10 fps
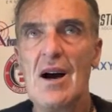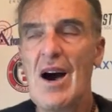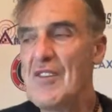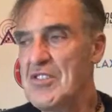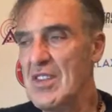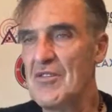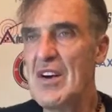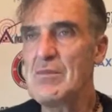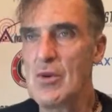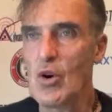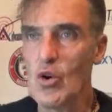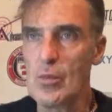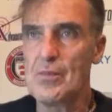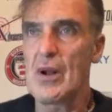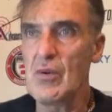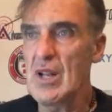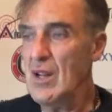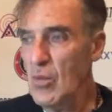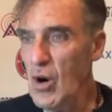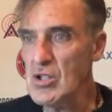after the event, we all go
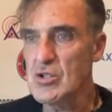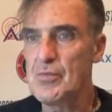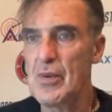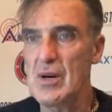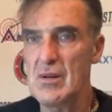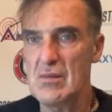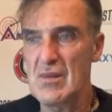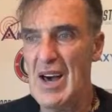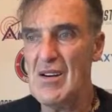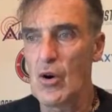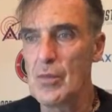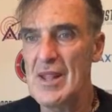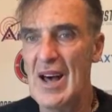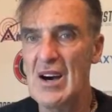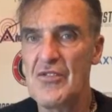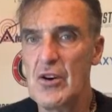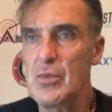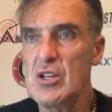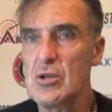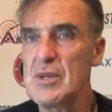brilliant, and it was. But that opening half
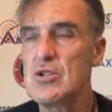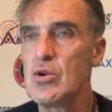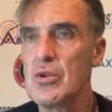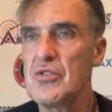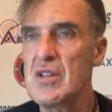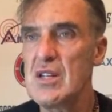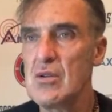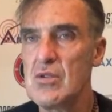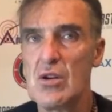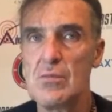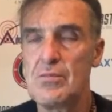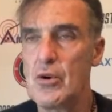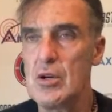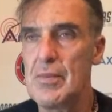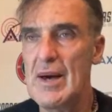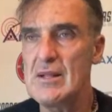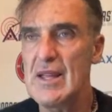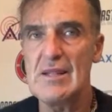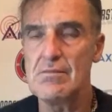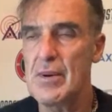hour, we could have been 2 or 3-0 down and put to
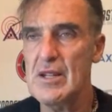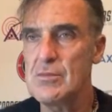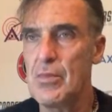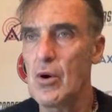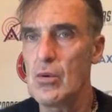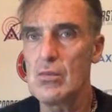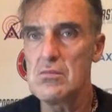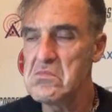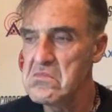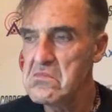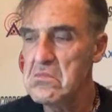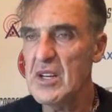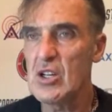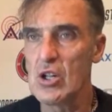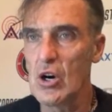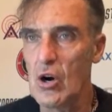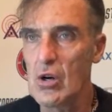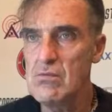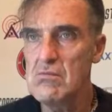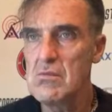bed, dead and buried. But we clung
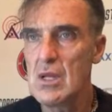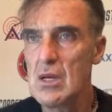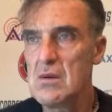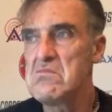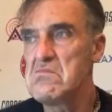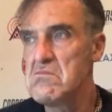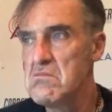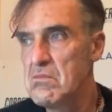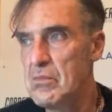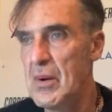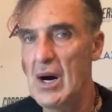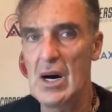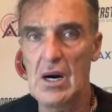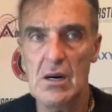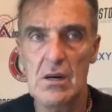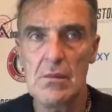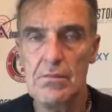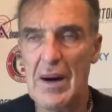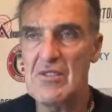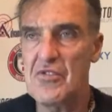on. But a
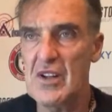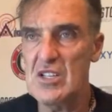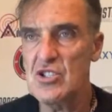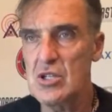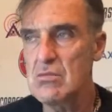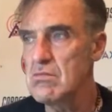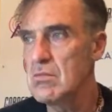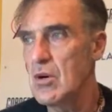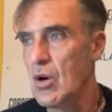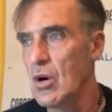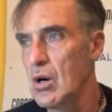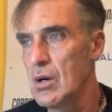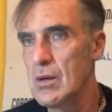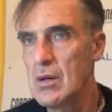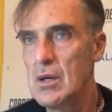bad finishing, or